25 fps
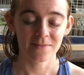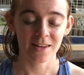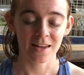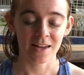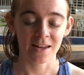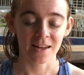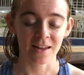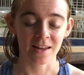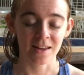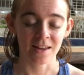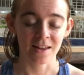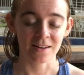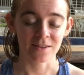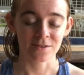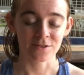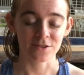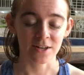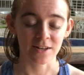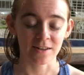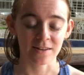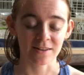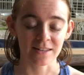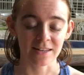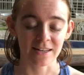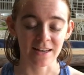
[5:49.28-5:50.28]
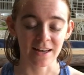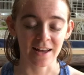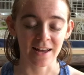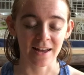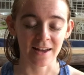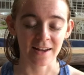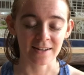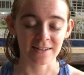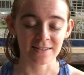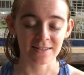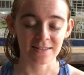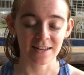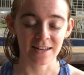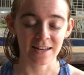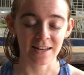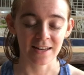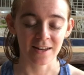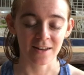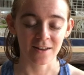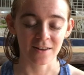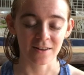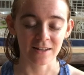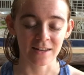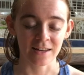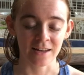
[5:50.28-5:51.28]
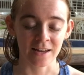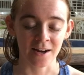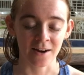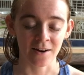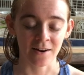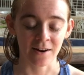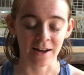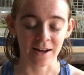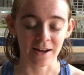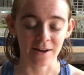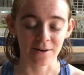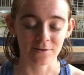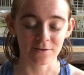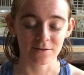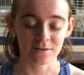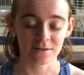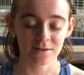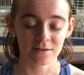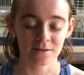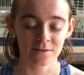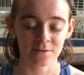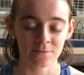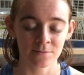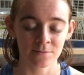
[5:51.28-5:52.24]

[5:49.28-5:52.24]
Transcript: and gently exhale the air out.